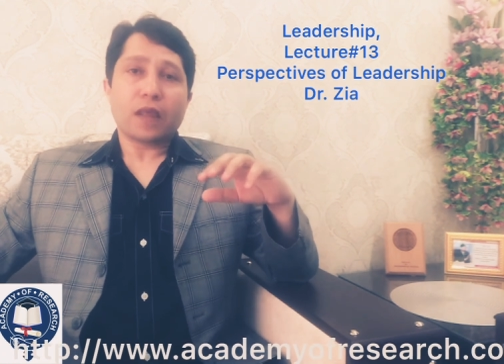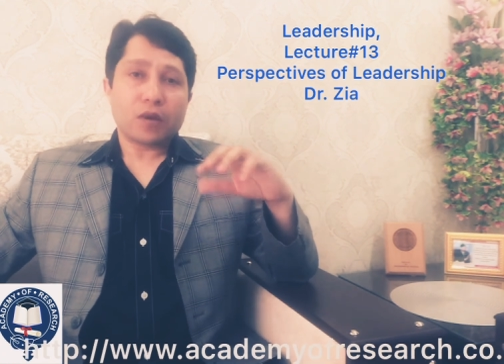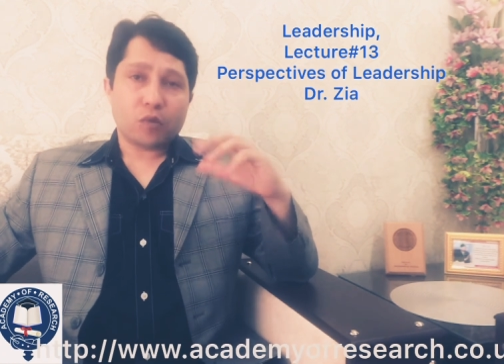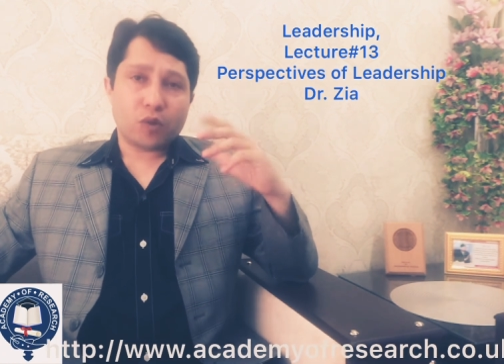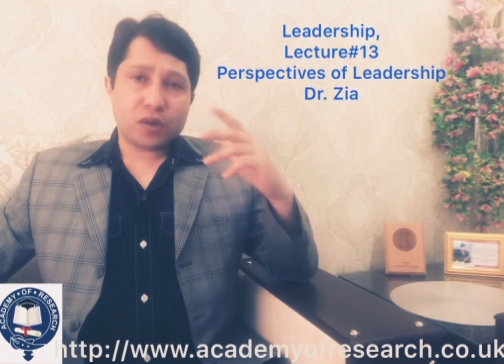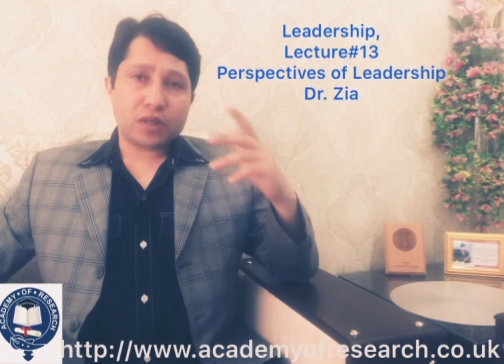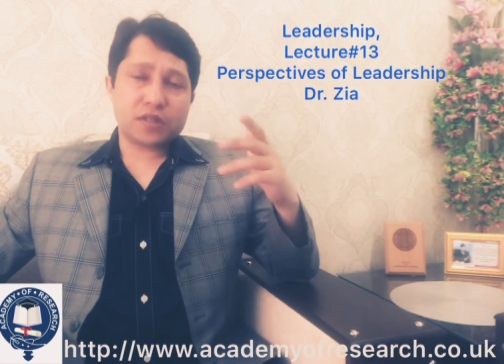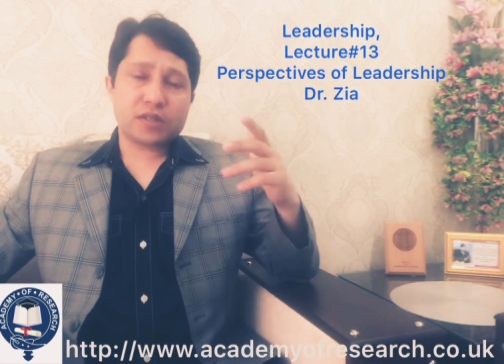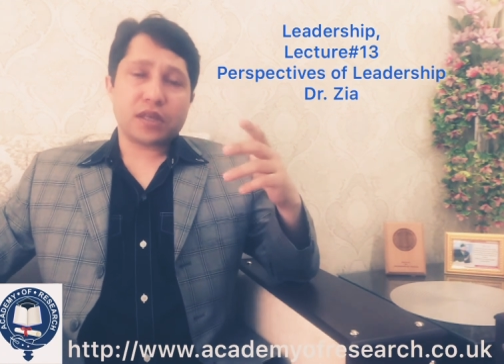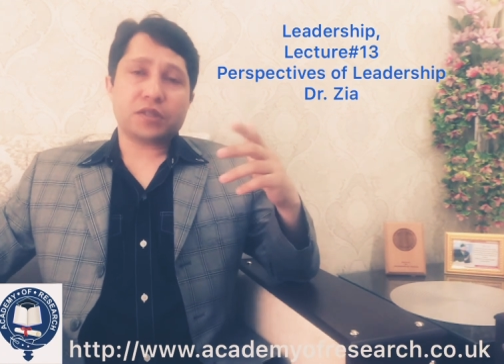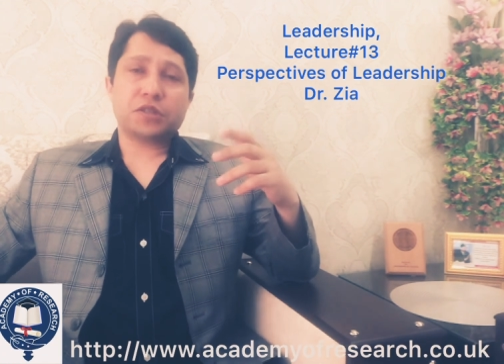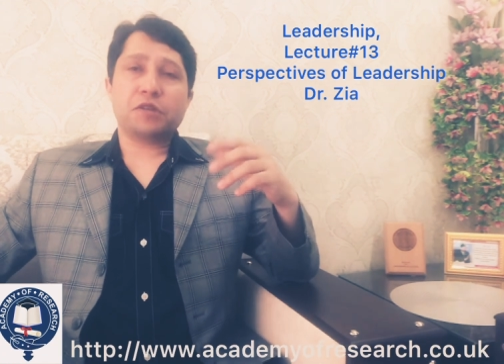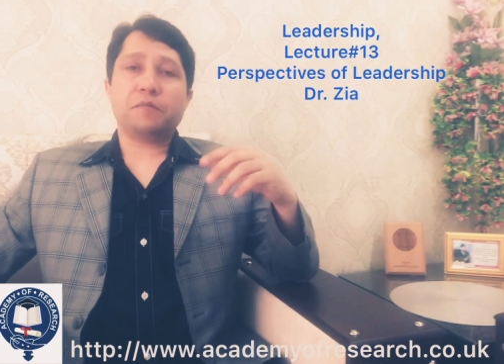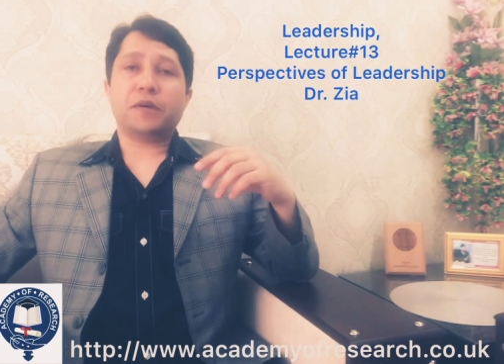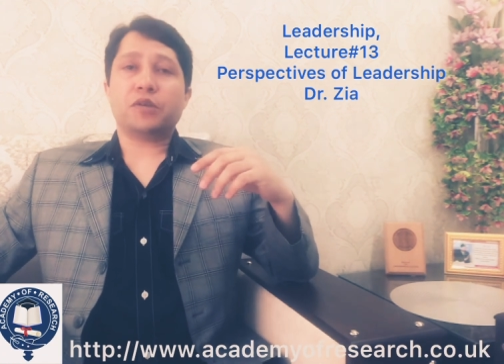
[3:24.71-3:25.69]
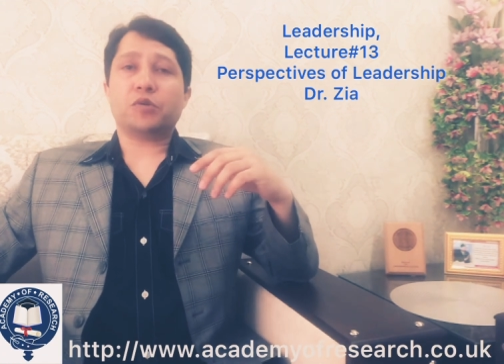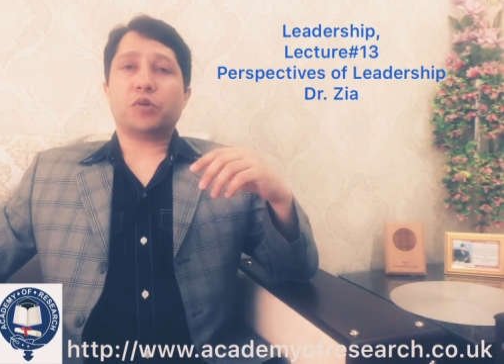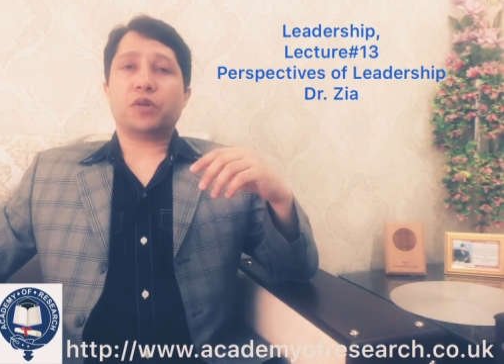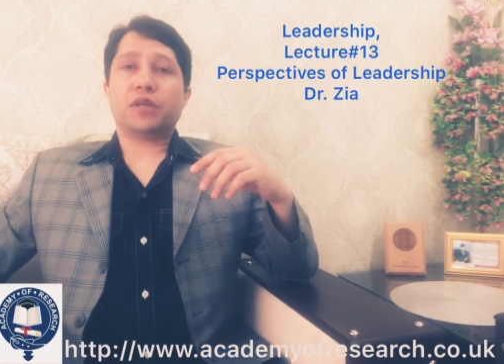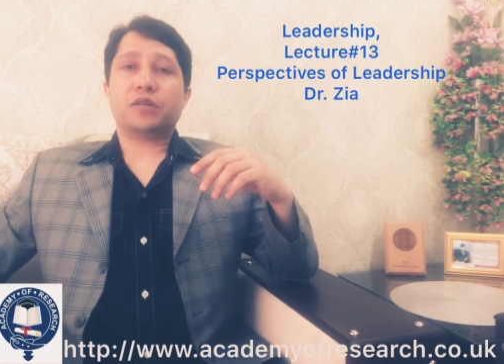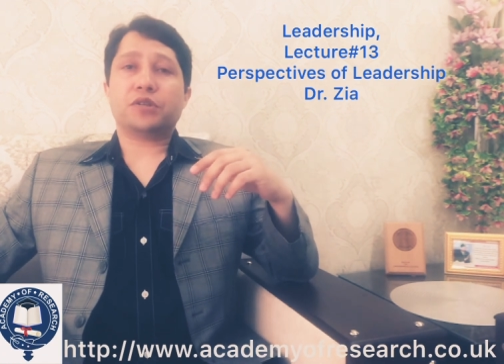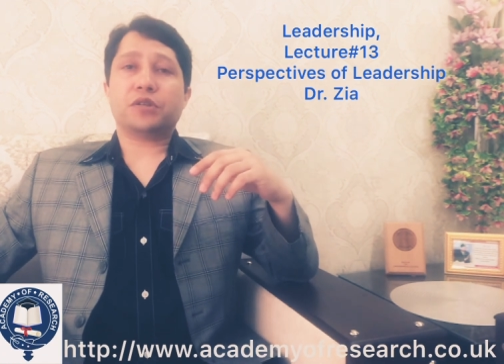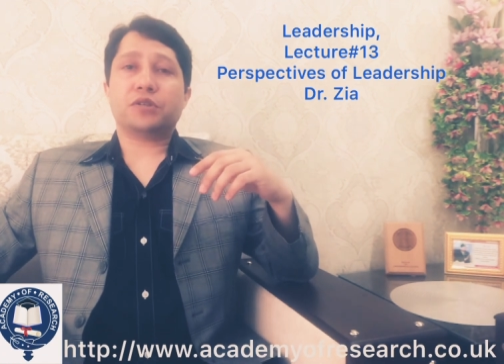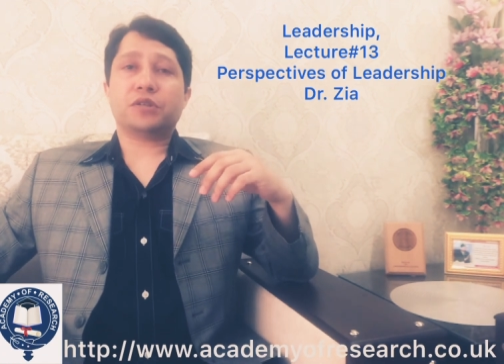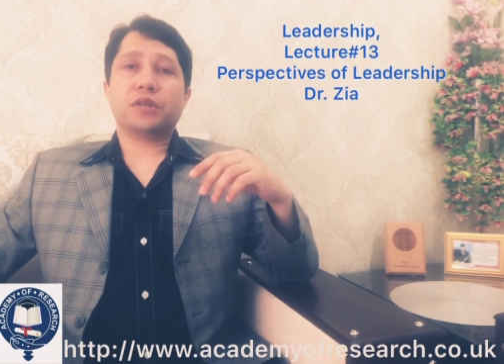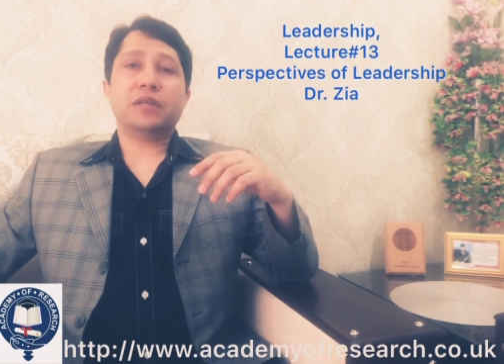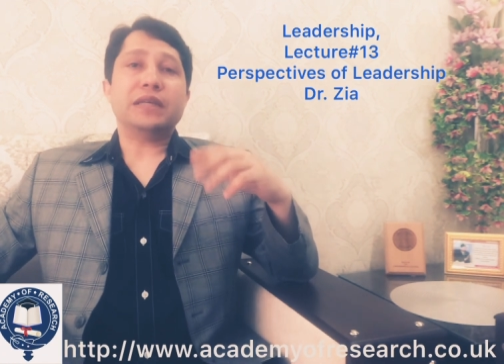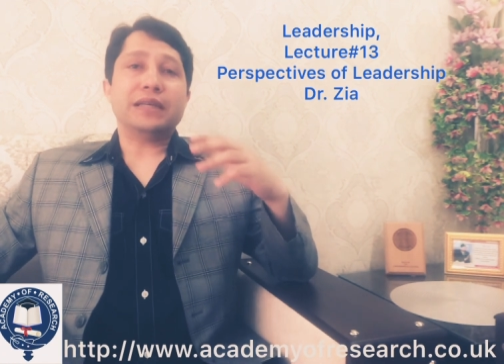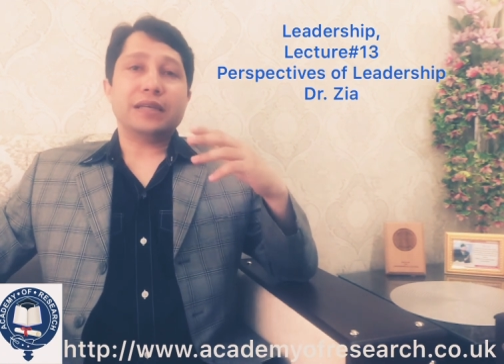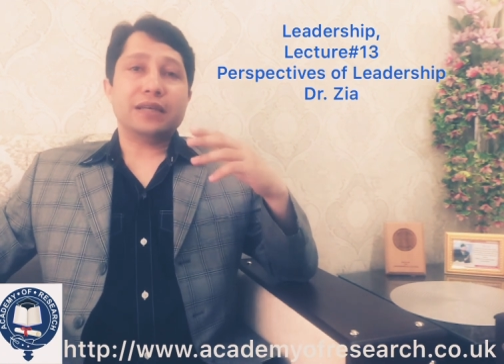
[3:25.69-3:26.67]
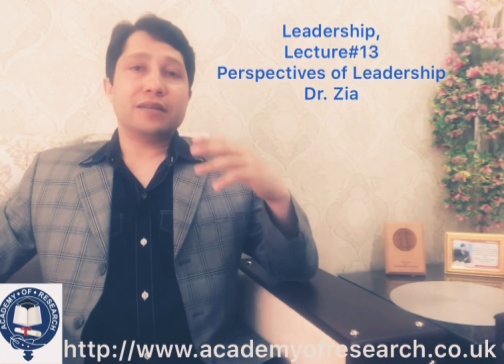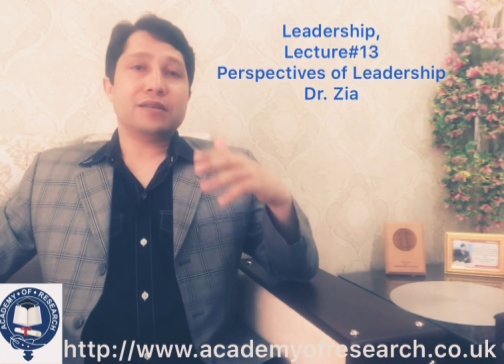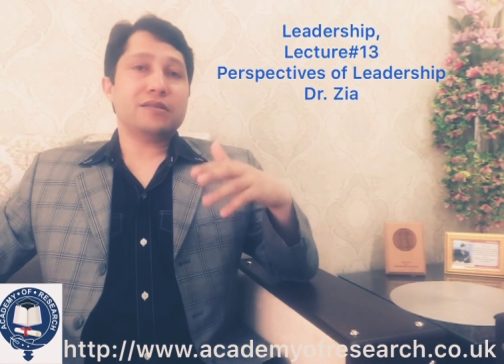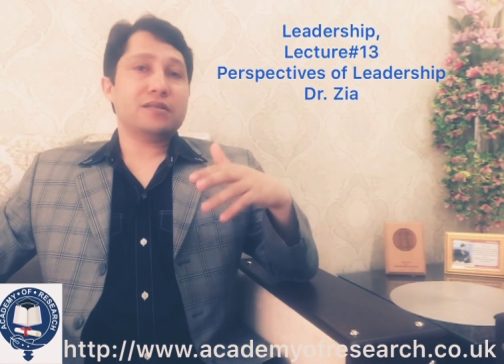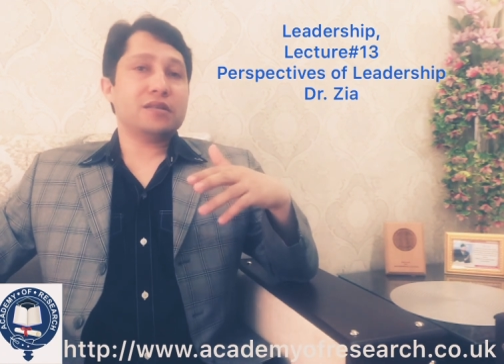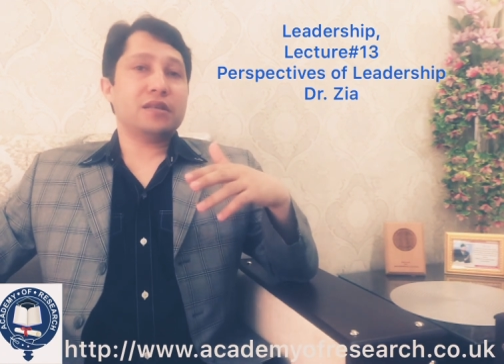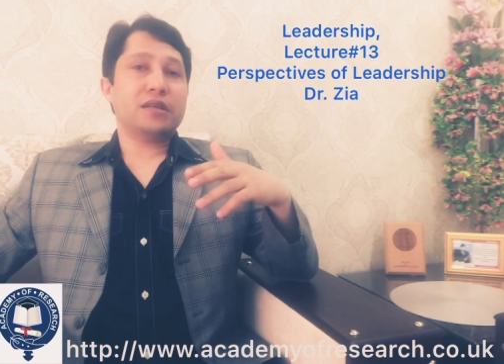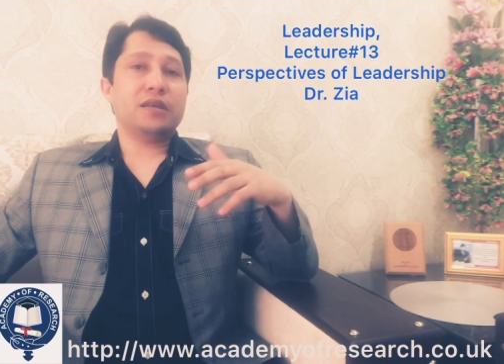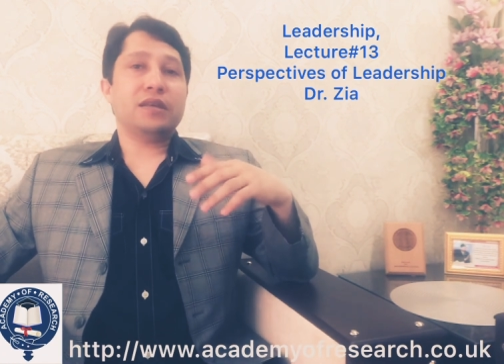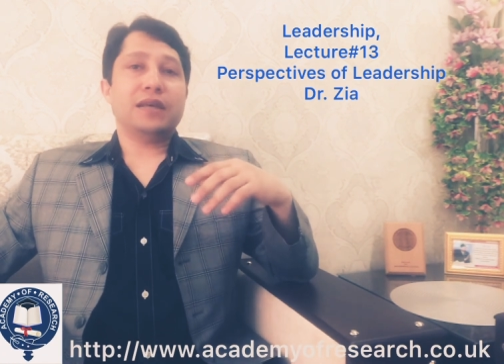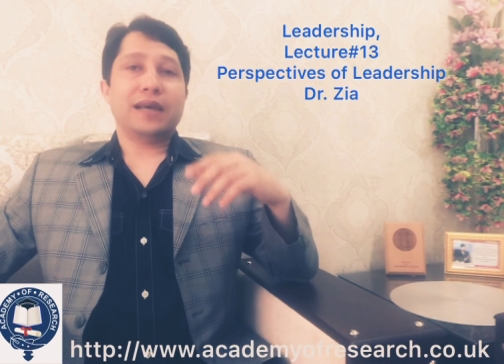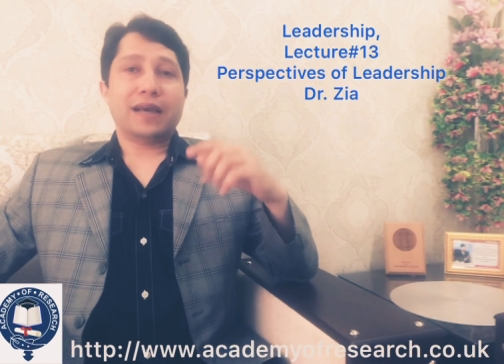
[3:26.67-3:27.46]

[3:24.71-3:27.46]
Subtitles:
What is achievement orientation? It is the